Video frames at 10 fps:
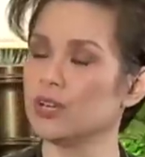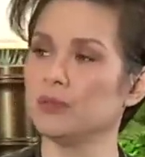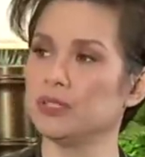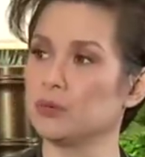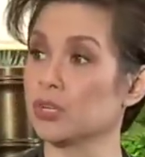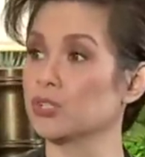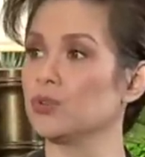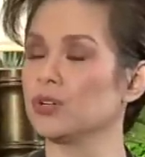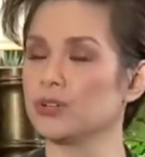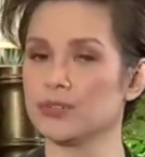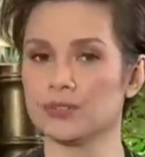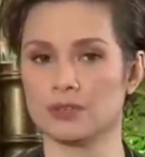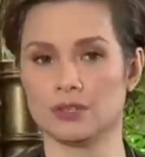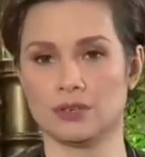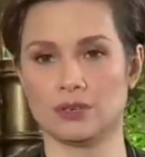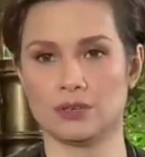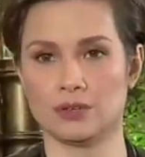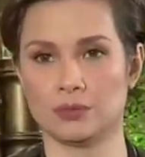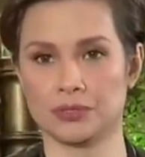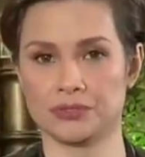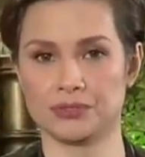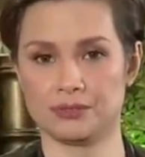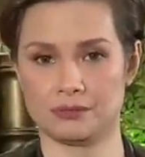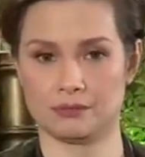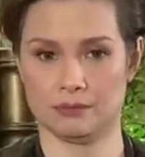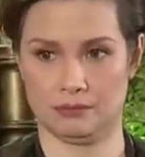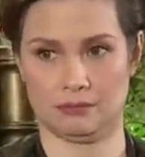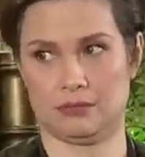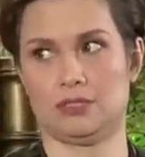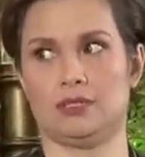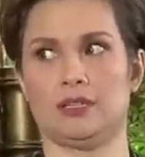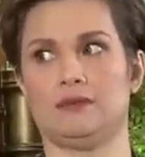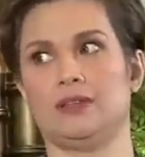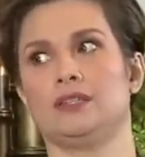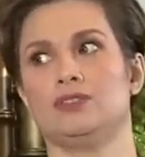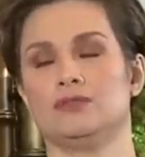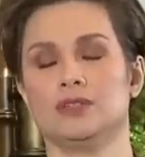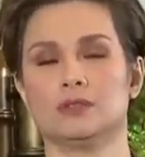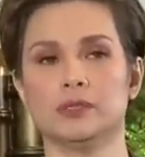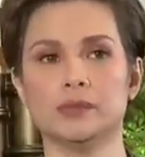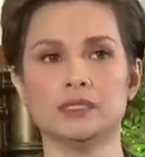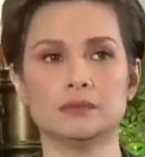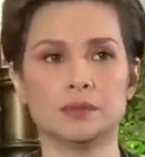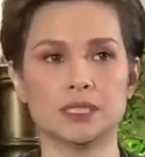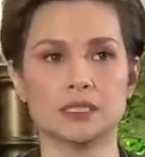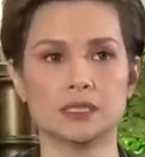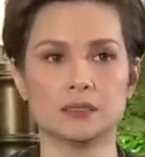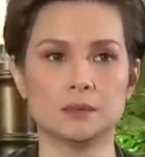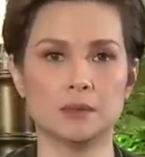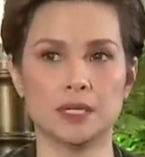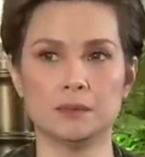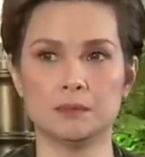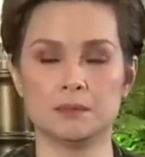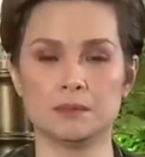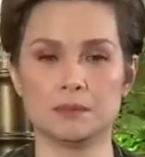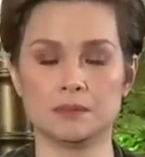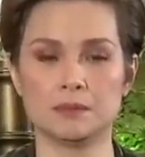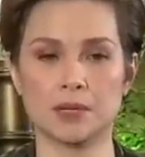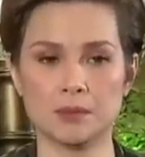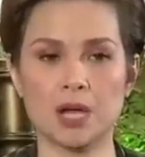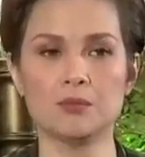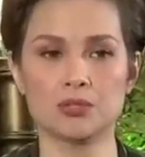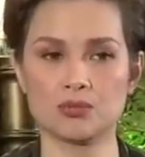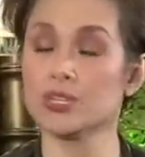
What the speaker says: coming to our shores was to take advantage of young women. But my mom was